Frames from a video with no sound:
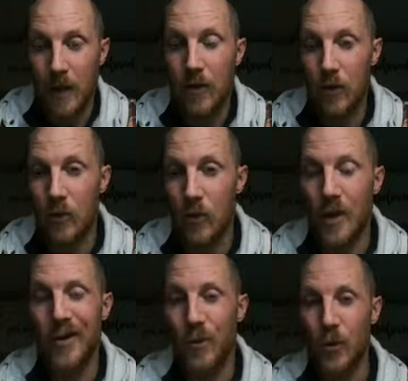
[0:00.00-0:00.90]
So
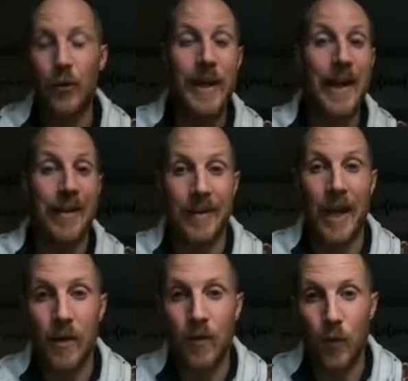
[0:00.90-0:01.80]
in other words, we need
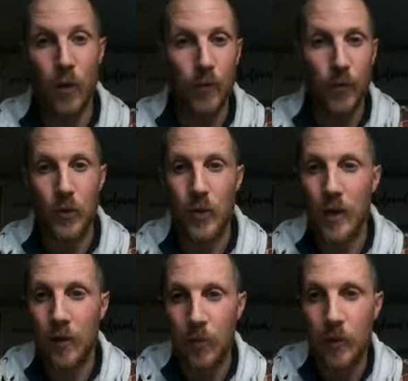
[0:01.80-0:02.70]
exact form, so no
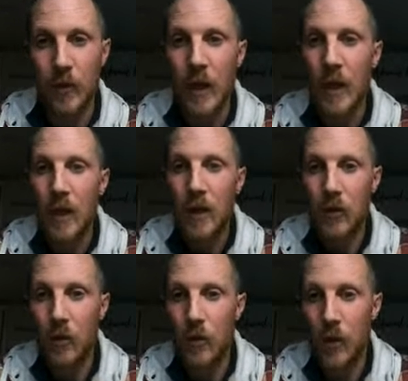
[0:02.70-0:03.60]
decimals.
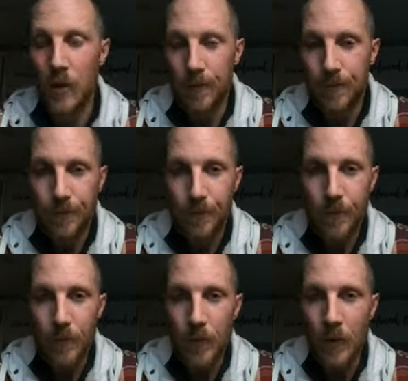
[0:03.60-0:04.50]
So
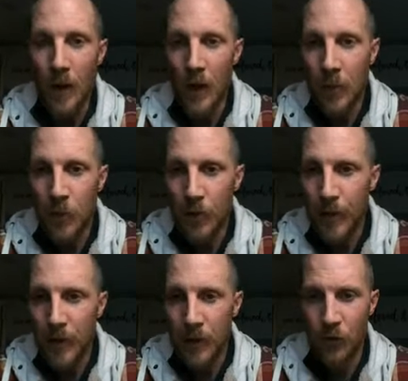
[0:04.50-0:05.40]
I'm going to
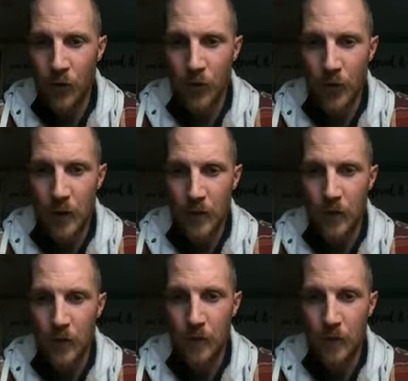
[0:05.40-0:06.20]
multiply it straight across.